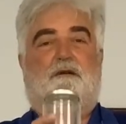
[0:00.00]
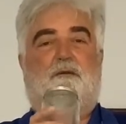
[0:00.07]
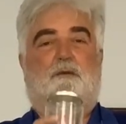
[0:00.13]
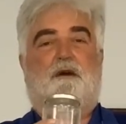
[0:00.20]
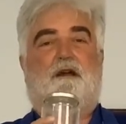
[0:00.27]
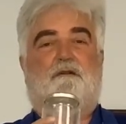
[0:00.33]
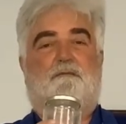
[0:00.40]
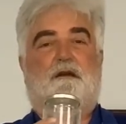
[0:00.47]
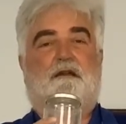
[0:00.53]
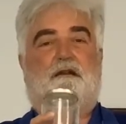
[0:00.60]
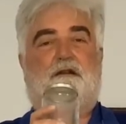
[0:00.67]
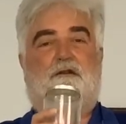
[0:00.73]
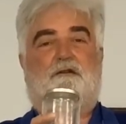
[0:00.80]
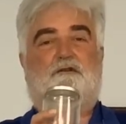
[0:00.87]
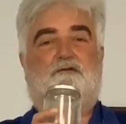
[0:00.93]
way of
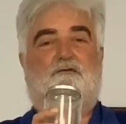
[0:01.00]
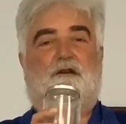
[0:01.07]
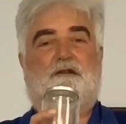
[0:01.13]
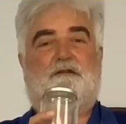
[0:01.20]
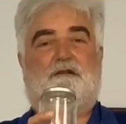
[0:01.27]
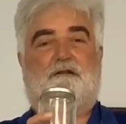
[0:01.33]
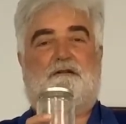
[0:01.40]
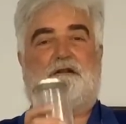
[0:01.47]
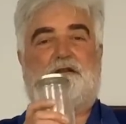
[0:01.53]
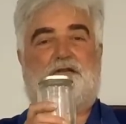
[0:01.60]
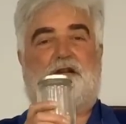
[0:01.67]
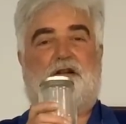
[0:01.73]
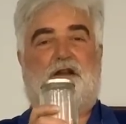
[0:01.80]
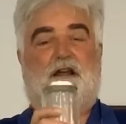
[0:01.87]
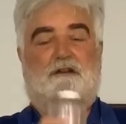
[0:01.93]
making a good dressing, is
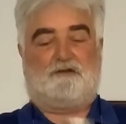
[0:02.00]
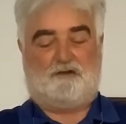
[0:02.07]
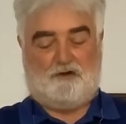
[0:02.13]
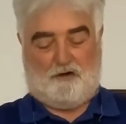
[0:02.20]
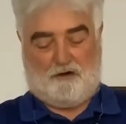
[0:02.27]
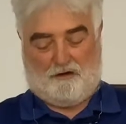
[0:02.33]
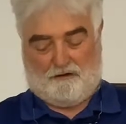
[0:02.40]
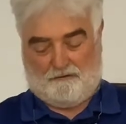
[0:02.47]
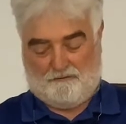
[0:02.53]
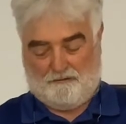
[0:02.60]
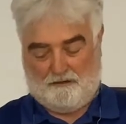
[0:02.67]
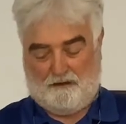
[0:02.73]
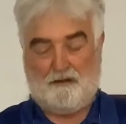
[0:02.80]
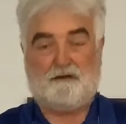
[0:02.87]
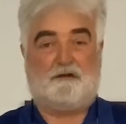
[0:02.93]
the glass jar,
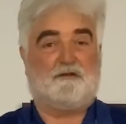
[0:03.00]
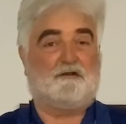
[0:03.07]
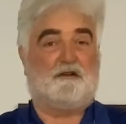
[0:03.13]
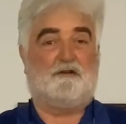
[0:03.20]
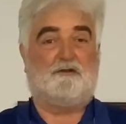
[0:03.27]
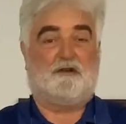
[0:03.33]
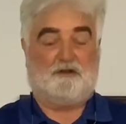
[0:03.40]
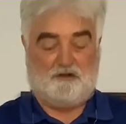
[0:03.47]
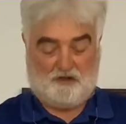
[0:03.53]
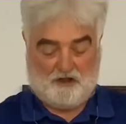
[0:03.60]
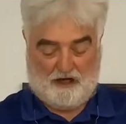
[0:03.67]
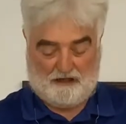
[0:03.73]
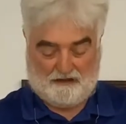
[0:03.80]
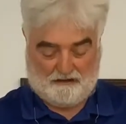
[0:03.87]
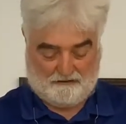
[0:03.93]
because then you can
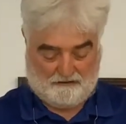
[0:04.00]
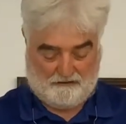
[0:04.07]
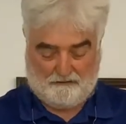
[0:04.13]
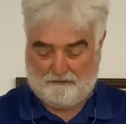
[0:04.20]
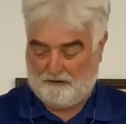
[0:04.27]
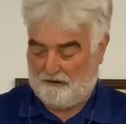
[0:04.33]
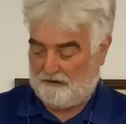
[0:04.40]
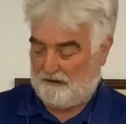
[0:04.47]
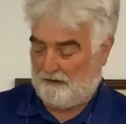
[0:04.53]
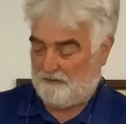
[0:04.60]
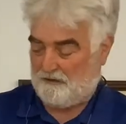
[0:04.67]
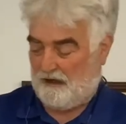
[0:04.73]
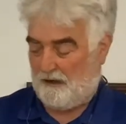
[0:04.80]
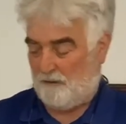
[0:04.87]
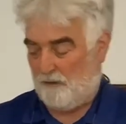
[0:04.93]
shake it and everything
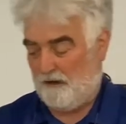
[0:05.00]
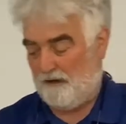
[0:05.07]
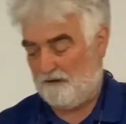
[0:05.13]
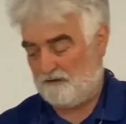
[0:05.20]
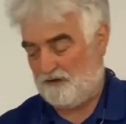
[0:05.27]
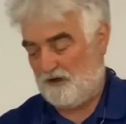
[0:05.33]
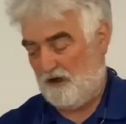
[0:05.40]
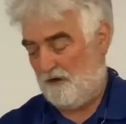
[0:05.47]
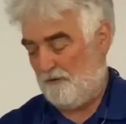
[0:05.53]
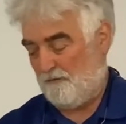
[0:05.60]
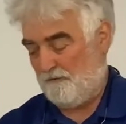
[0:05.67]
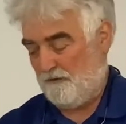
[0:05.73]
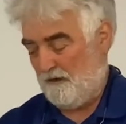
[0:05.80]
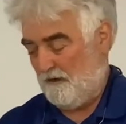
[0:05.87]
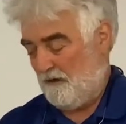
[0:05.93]
comes out well. So
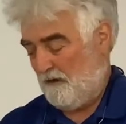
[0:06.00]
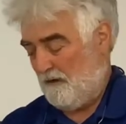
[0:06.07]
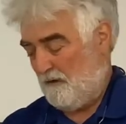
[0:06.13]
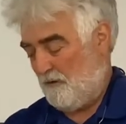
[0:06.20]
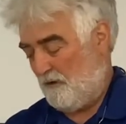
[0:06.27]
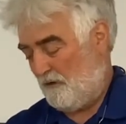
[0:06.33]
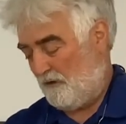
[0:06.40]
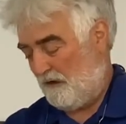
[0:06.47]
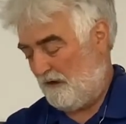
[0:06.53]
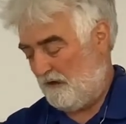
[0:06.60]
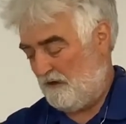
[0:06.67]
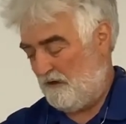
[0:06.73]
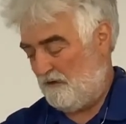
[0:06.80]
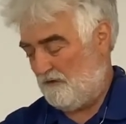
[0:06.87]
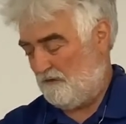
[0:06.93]
we're going
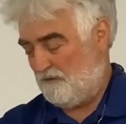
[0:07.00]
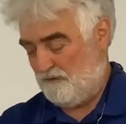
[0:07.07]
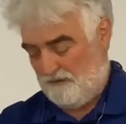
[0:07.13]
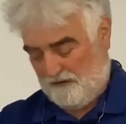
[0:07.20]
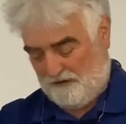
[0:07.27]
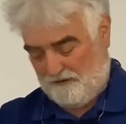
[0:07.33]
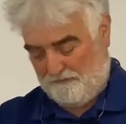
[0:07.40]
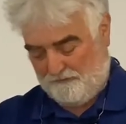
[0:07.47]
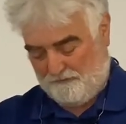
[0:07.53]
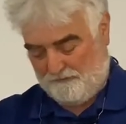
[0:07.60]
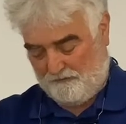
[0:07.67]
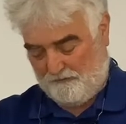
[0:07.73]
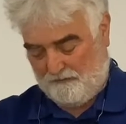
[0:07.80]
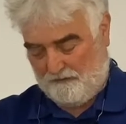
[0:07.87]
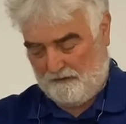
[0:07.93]
to use
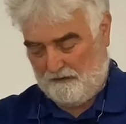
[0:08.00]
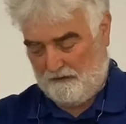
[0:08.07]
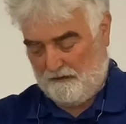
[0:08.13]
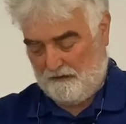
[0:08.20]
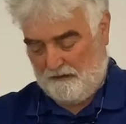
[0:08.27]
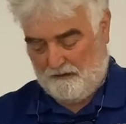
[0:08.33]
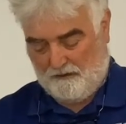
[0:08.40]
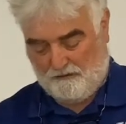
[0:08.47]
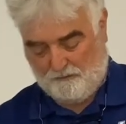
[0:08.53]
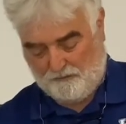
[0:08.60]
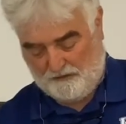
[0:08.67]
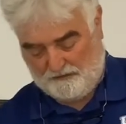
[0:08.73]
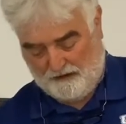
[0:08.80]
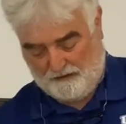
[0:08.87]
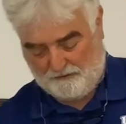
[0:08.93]

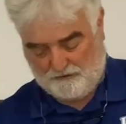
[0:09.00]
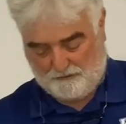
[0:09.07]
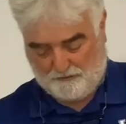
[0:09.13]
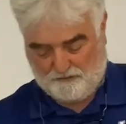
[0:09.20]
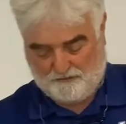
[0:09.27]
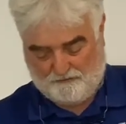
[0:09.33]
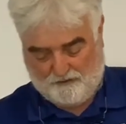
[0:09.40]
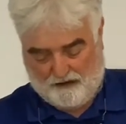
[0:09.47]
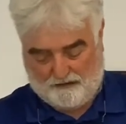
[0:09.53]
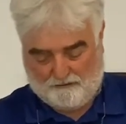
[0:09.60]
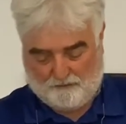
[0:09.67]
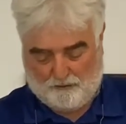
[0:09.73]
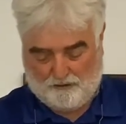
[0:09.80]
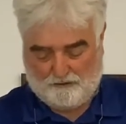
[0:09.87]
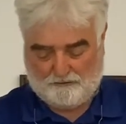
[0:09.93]
3 tablespoons of
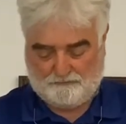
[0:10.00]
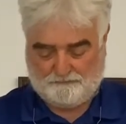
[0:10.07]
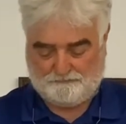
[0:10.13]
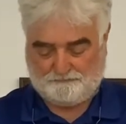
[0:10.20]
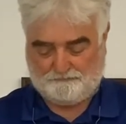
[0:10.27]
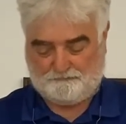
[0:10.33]
olive oil,